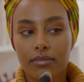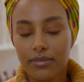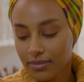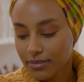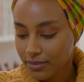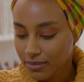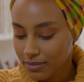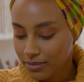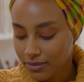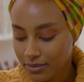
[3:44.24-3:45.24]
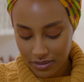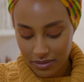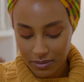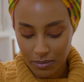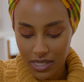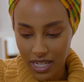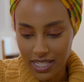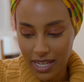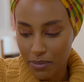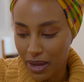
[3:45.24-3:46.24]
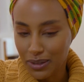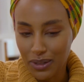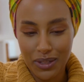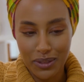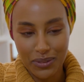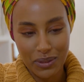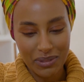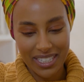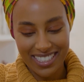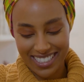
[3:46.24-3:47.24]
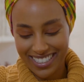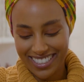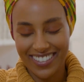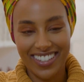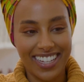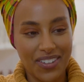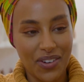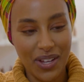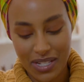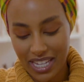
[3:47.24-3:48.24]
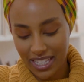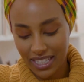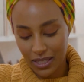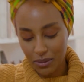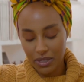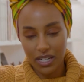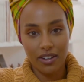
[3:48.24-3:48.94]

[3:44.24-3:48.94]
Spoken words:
What else do I wanna do besides get powder all over the place? Okay, we're gonna take a little bit